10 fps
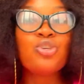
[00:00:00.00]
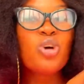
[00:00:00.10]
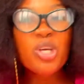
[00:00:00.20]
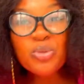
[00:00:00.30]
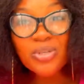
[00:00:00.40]
you
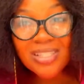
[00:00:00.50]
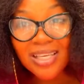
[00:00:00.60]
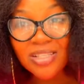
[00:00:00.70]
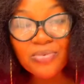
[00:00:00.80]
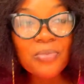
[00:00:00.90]
know, in those
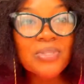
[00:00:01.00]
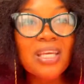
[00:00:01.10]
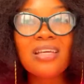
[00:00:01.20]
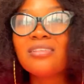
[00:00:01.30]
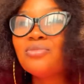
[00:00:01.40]
days where we
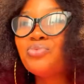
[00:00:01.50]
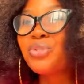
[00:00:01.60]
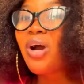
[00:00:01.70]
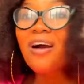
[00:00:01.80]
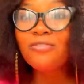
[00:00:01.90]
say we
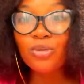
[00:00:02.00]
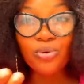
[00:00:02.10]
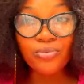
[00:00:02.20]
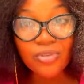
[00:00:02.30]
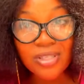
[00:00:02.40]
don't have a lot
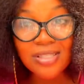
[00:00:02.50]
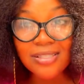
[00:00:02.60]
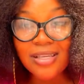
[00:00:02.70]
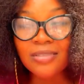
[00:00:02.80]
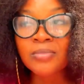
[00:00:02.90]
of
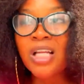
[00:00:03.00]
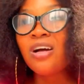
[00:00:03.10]
nurses, then